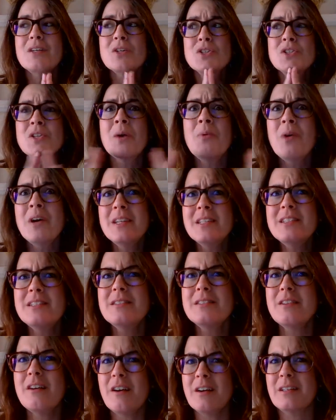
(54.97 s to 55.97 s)
So I want us to
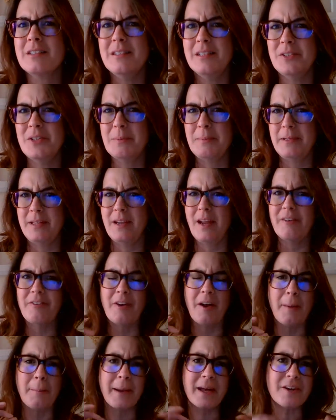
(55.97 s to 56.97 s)
talk a little bit
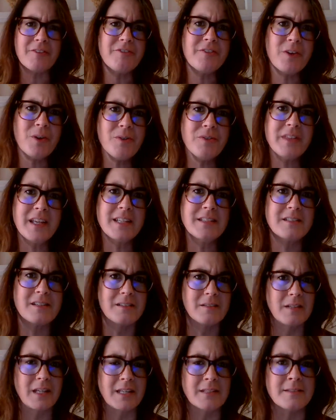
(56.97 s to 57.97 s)
about a few things
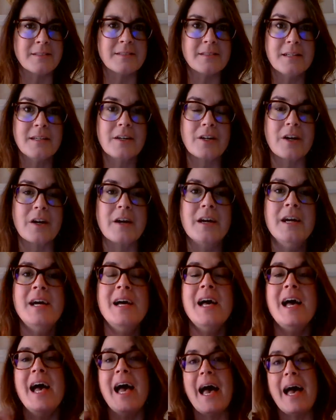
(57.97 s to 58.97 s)
to consider
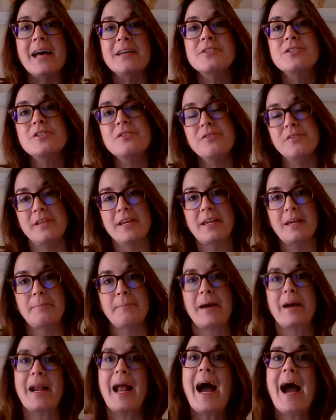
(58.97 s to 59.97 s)
as you think
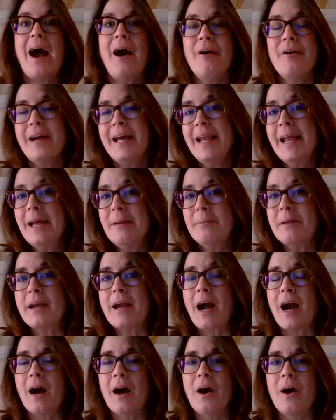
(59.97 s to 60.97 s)
about how can I
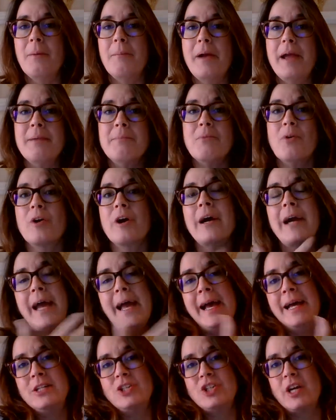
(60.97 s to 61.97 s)
become a more
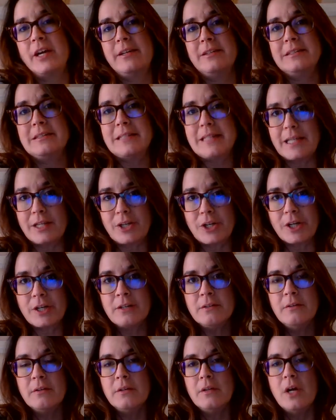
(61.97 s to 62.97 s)
agile
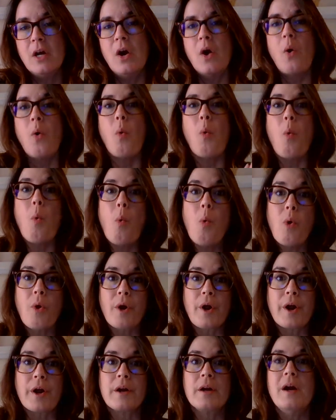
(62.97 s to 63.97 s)
leader,
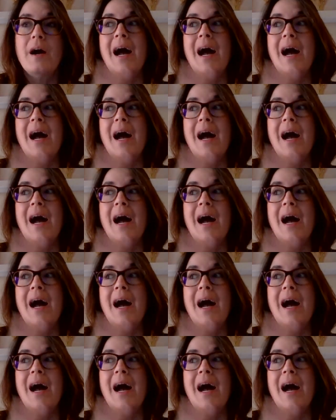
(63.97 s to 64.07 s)
or